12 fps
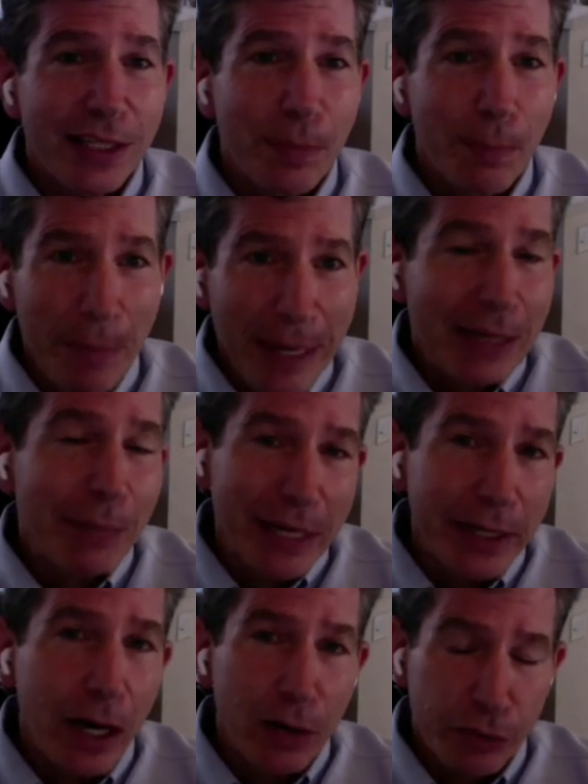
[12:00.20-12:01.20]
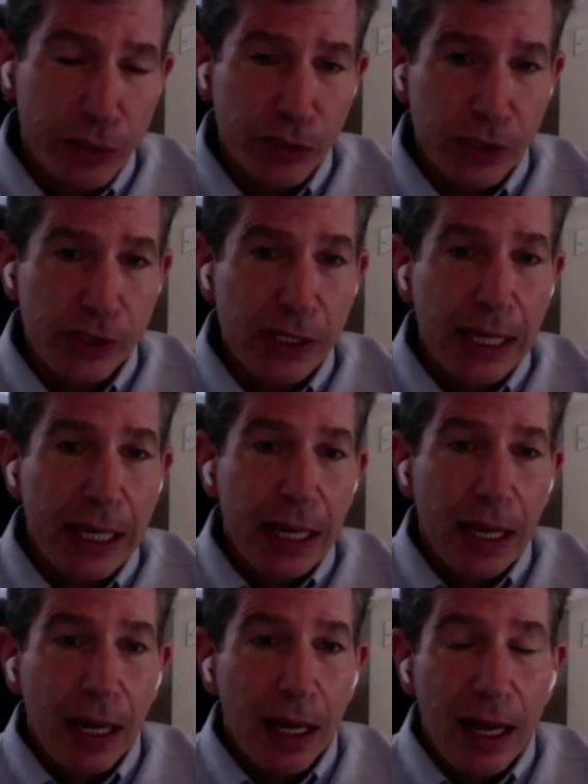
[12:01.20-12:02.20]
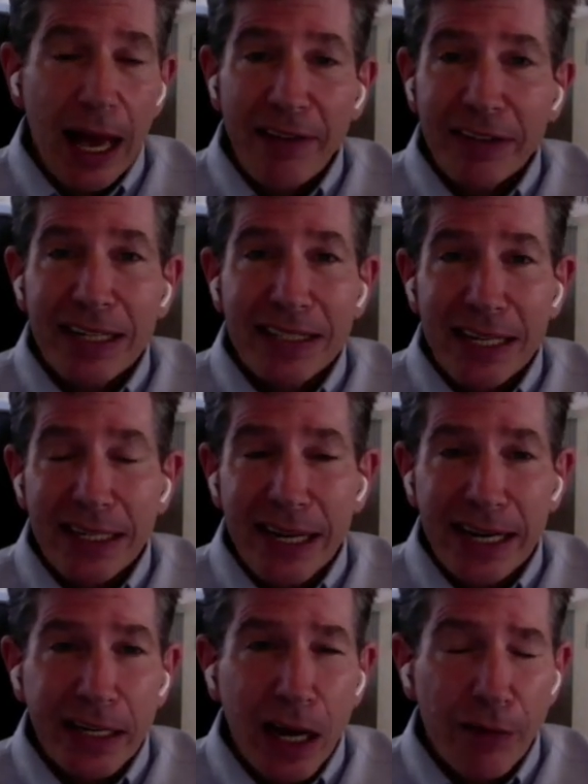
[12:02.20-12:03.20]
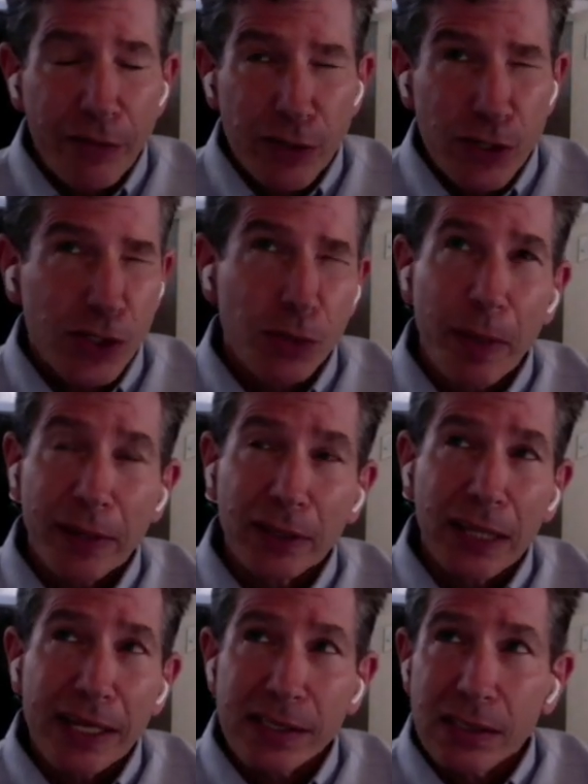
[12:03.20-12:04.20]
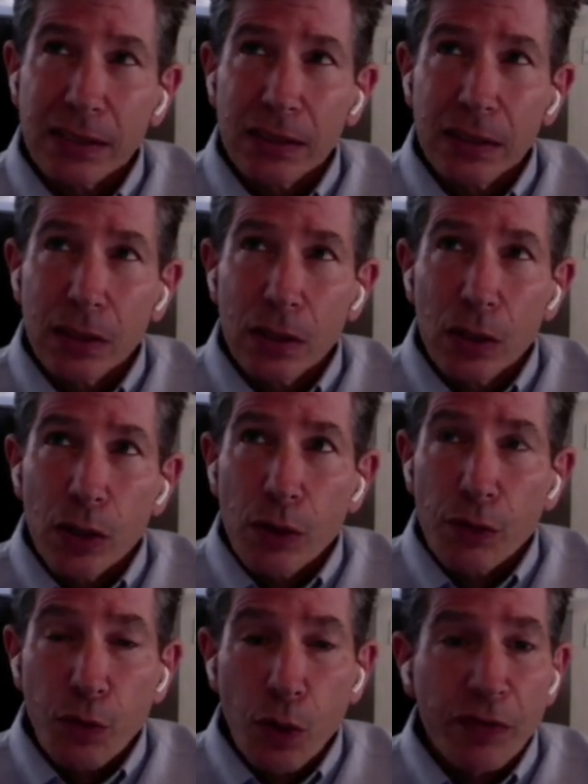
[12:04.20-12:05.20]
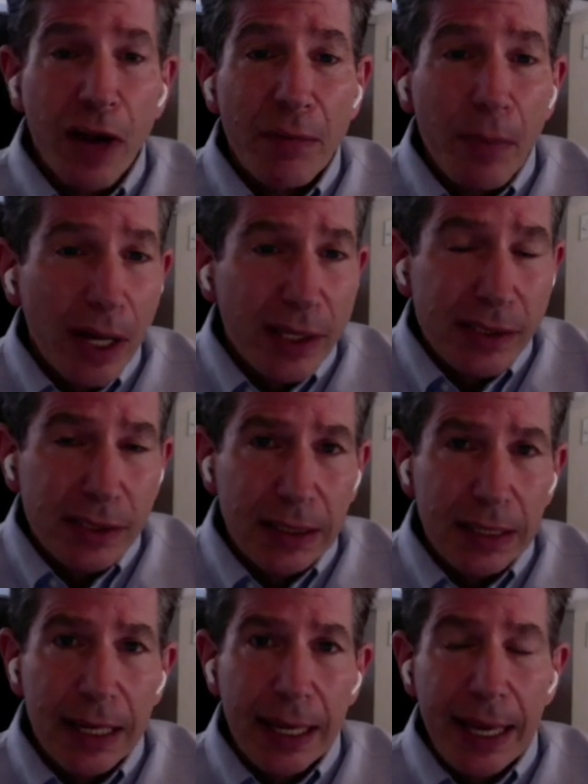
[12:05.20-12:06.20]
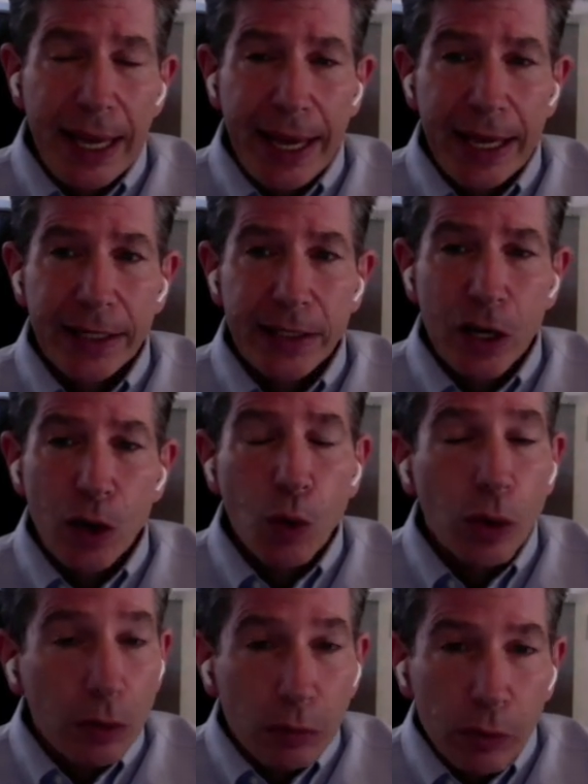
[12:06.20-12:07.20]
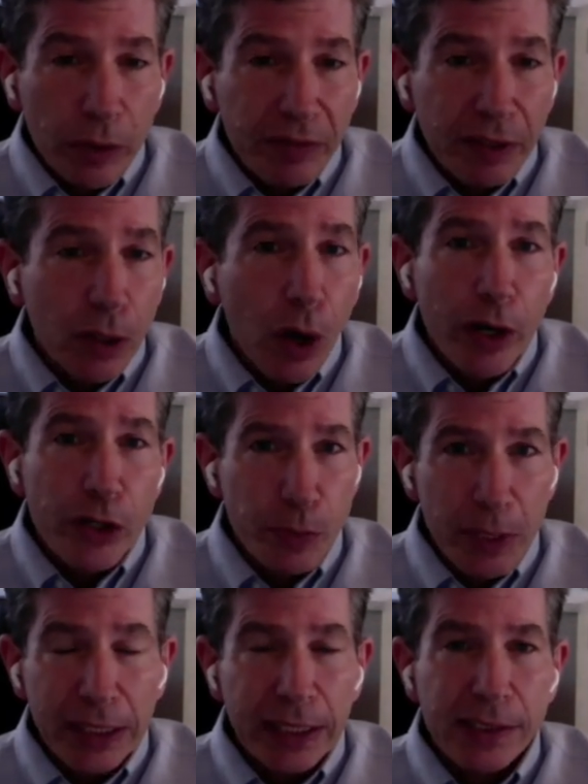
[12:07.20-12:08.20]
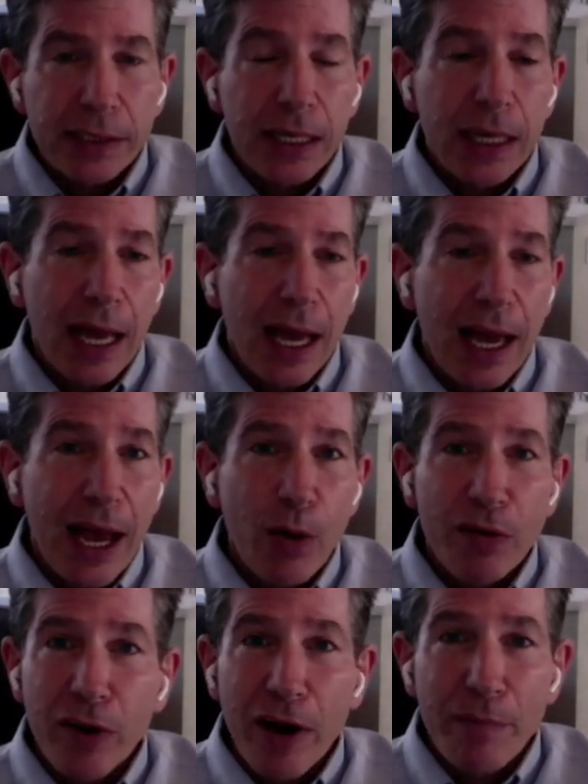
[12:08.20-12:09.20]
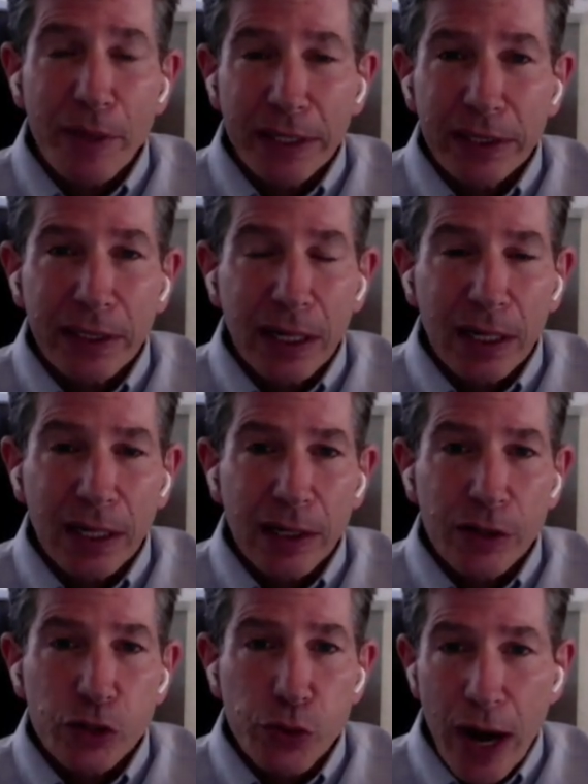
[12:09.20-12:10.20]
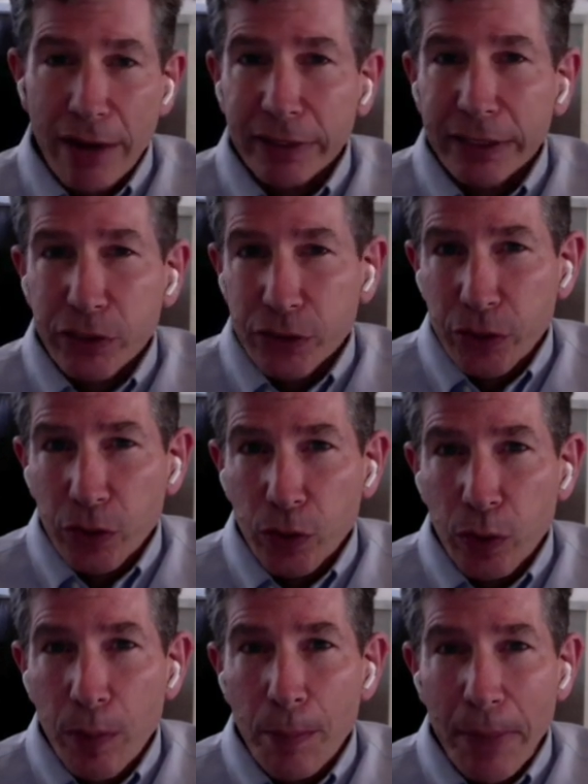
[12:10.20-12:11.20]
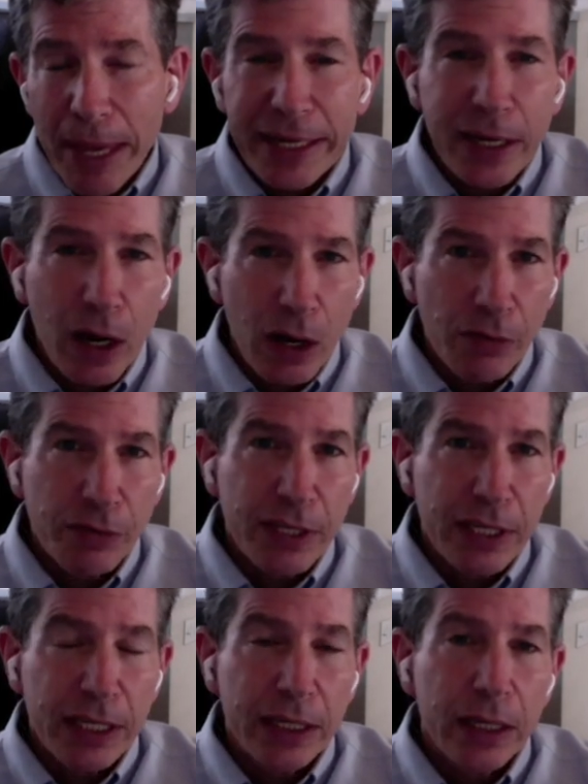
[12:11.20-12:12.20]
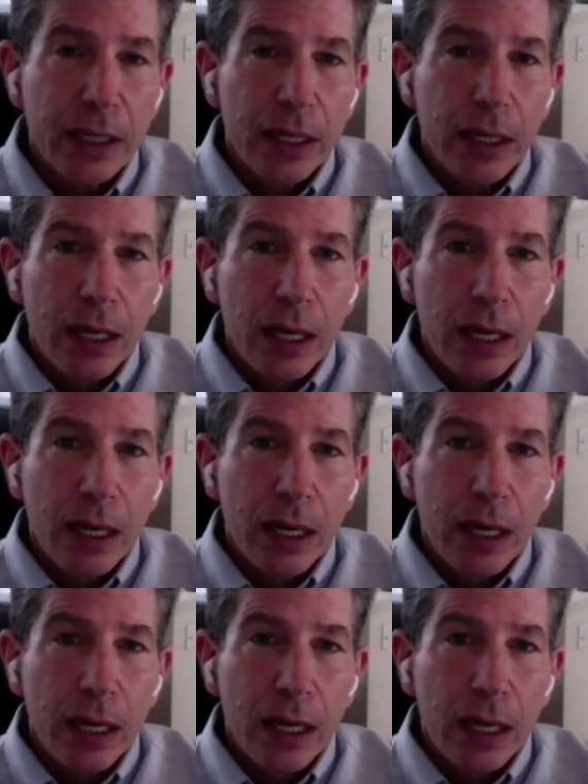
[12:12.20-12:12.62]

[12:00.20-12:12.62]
attend many, many conferences. Uh, I haven't attended any conferences in about the last four or five months, and uh, or or even large meetings. Uh, however, I've been uh, traveling to many of the